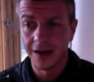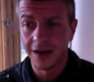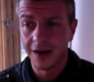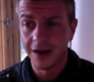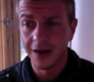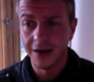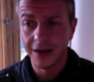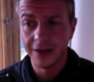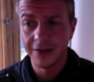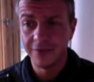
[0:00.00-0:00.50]

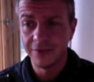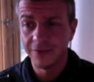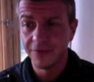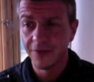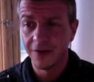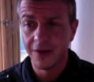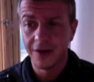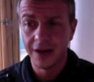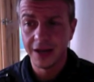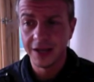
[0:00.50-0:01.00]
I
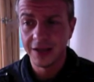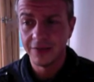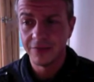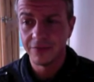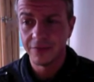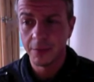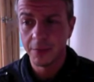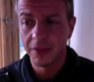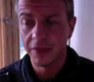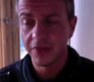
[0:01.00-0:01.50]

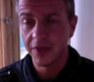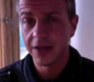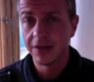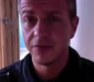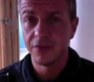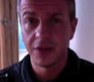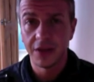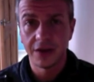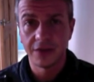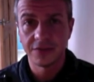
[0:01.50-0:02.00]
mean,
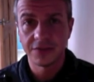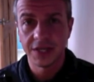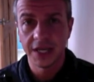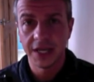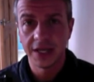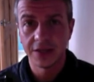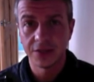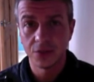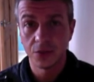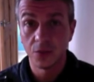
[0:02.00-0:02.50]
thankfully, I've
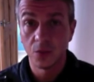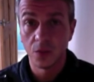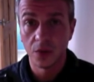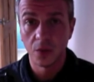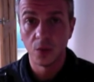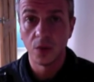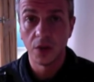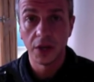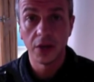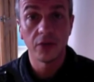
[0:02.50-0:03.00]
taken sort of
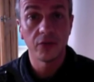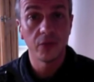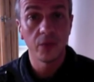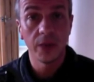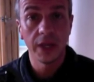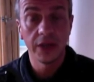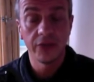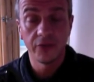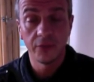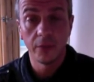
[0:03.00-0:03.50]
one day off a
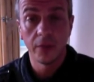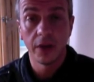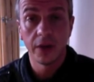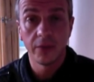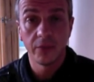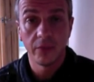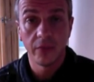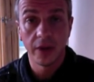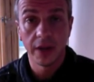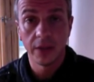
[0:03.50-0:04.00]
week
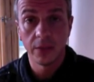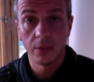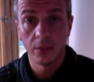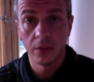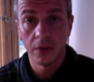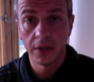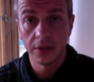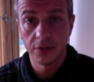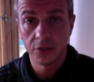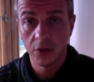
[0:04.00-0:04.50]
from
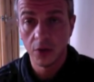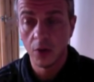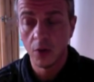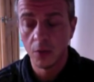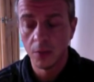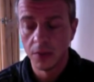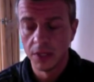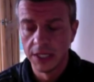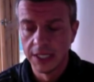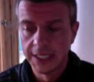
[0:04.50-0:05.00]
my
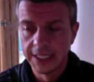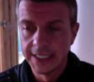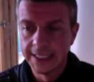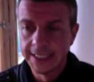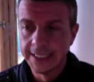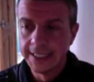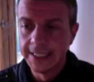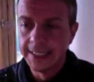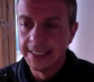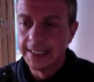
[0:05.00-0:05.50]
job,
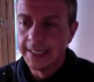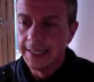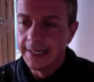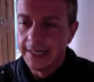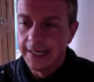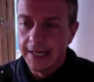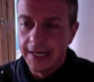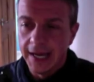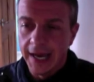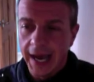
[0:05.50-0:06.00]

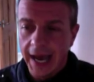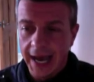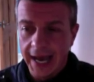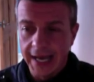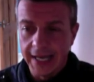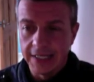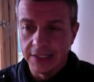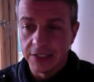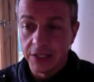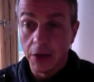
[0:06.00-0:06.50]

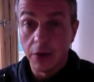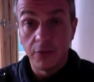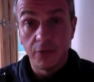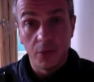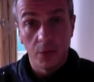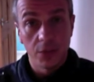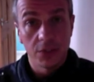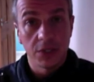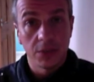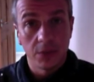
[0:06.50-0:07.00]
and going
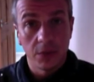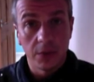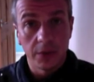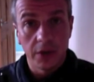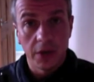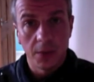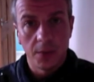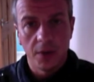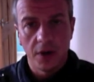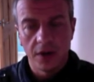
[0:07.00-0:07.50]
forwards, I'm
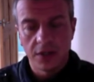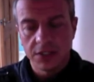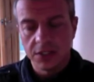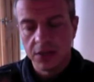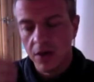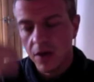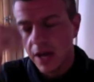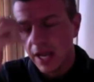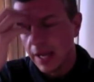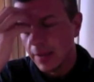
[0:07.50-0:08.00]
going part
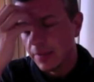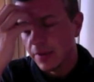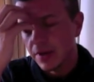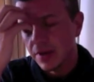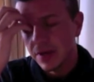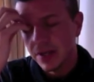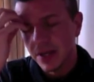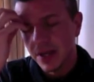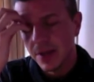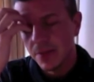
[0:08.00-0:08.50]
time,
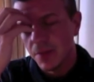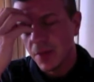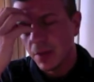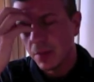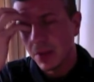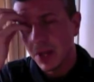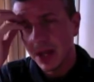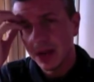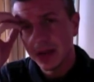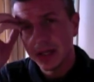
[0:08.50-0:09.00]
and I'm
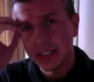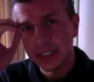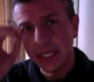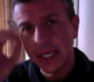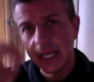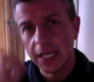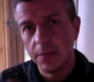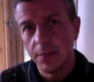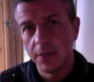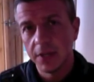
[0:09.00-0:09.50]
glad I
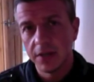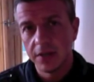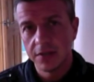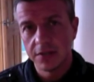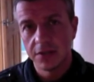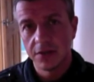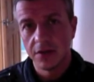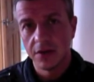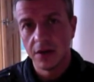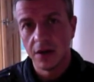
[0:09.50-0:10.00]
did,
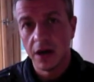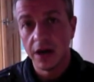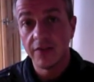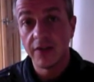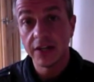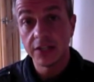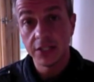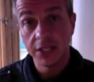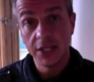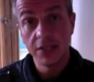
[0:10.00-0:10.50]
because I've
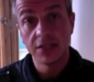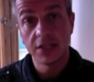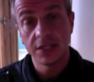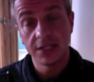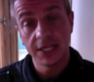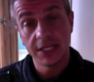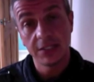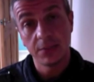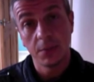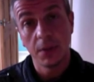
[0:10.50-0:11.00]
had to use that
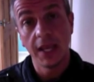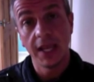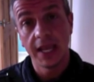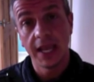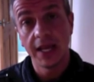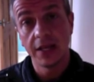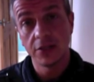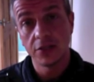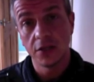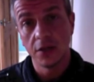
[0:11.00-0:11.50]
day to play
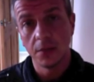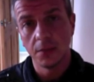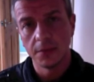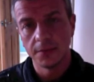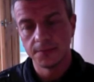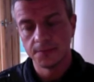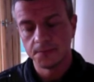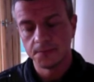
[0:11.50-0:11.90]
catch up.